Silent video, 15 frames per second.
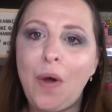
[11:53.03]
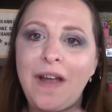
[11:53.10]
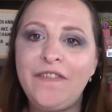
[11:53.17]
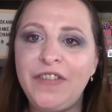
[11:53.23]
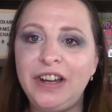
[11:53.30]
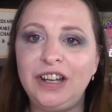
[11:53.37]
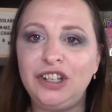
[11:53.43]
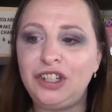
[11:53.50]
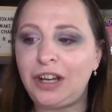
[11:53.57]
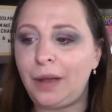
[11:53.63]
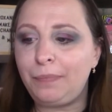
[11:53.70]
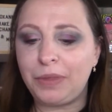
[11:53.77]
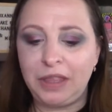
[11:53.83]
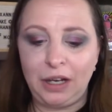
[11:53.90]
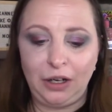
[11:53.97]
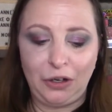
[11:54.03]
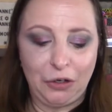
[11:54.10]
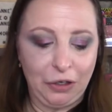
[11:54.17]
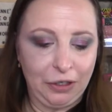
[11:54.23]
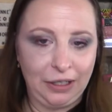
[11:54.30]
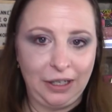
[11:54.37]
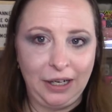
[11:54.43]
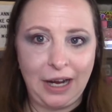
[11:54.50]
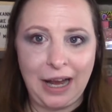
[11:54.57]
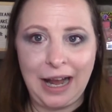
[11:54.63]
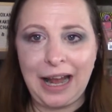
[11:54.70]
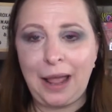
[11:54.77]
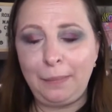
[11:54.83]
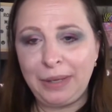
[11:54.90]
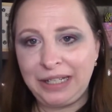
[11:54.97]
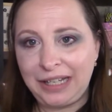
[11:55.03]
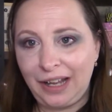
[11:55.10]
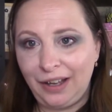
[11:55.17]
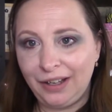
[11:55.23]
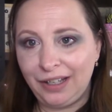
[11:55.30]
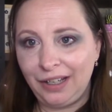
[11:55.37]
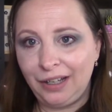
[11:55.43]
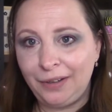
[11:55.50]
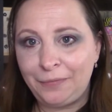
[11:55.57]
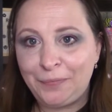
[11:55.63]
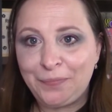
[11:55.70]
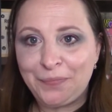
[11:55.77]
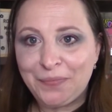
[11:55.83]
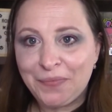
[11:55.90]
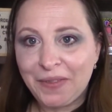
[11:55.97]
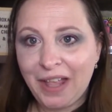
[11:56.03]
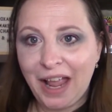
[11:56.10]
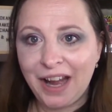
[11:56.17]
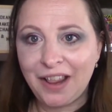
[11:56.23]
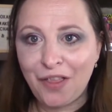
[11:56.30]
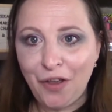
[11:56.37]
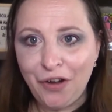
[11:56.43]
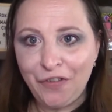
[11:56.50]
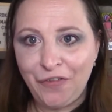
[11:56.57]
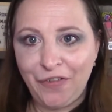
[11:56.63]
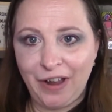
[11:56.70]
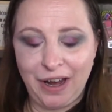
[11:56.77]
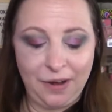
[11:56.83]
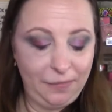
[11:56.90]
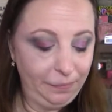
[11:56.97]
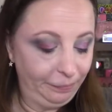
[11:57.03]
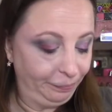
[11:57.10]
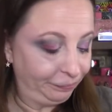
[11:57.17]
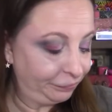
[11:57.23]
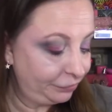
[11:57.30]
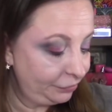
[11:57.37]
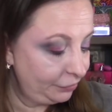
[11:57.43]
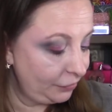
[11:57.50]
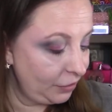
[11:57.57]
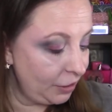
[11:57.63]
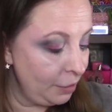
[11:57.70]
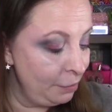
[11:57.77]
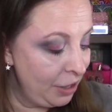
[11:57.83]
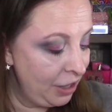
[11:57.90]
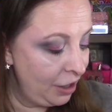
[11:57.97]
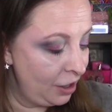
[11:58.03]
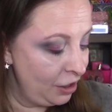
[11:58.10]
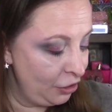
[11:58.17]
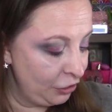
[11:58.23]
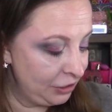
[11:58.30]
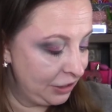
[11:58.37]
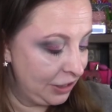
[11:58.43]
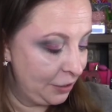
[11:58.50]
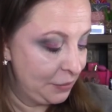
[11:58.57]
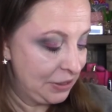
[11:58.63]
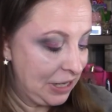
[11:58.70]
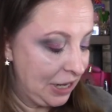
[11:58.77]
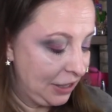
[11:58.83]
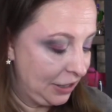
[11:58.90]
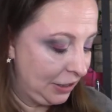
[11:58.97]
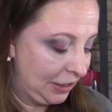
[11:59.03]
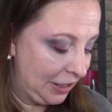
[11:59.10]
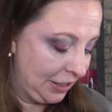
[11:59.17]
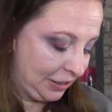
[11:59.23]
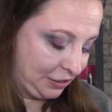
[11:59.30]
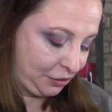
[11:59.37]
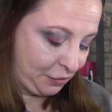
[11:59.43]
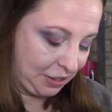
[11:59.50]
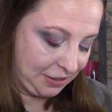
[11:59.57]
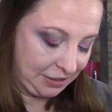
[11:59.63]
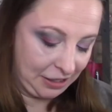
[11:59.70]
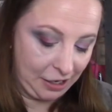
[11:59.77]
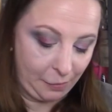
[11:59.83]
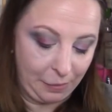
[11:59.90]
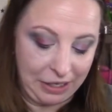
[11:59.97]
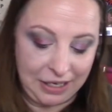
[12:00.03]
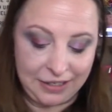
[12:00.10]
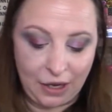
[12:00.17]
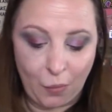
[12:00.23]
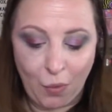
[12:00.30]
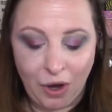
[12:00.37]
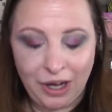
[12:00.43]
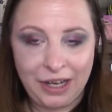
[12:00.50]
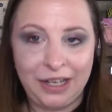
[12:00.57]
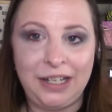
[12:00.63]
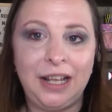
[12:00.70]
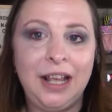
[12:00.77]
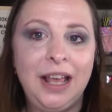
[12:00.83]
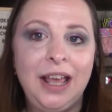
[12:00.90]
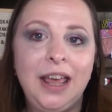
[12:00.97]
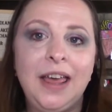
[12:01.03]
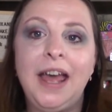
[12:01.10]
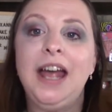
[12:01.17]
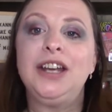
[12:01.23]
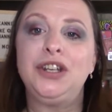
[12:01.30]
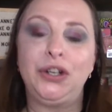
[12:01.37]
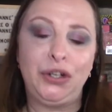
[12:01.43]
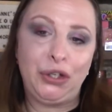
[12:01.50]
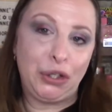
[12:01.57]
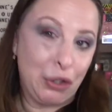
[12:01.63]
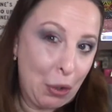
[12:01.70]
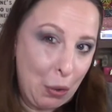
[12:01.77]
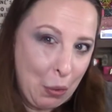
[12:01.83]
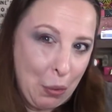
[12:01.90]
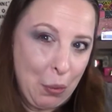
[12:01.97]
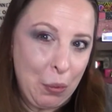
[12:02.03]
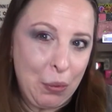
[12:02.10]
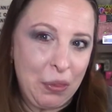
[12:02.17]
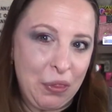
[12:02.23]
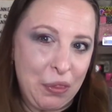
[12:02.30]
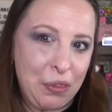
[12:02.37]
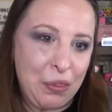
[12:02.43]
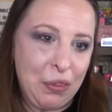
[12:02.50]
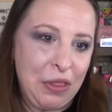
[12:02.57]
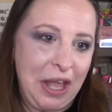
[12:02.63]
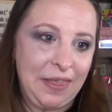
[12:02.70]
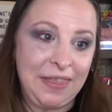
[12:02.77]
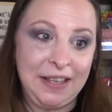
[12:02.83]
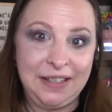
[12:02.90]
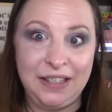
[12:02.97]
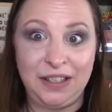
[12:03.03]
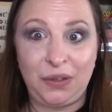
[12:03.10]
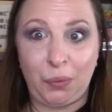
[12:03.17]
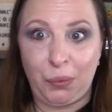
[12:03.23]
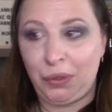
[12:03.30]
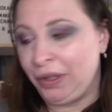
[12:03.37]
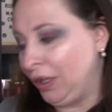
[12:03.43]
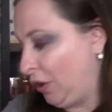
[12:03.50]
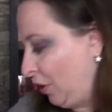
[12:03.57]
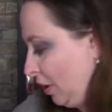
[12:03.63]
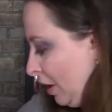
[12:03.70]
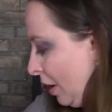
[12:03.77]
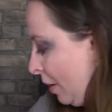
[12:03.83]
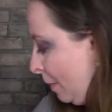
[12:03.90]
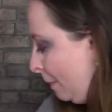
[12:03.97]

I finished up the look, and let me tell you, I had a lot of fun. May not looked it. I was kind of like stressing out because I wanted to show that this is a really good